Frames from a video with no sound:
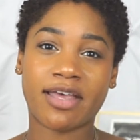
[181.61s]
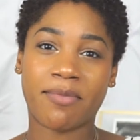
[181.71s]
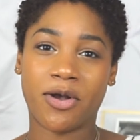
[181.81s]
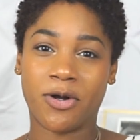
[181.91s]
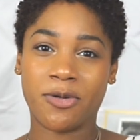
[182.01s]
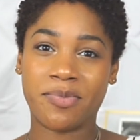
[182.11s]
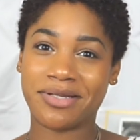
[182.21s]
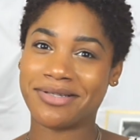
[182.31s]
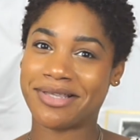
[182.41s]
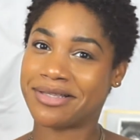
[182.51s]
like my
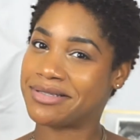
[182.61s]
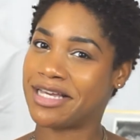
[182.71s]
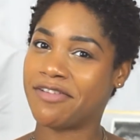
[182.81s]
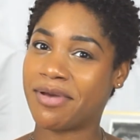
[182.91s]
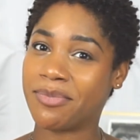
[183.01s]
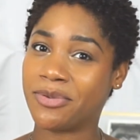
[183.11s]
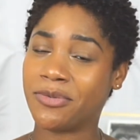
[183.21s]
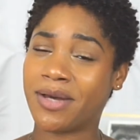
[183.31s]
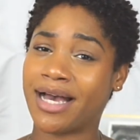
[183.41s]
armpit to like the side of my boob.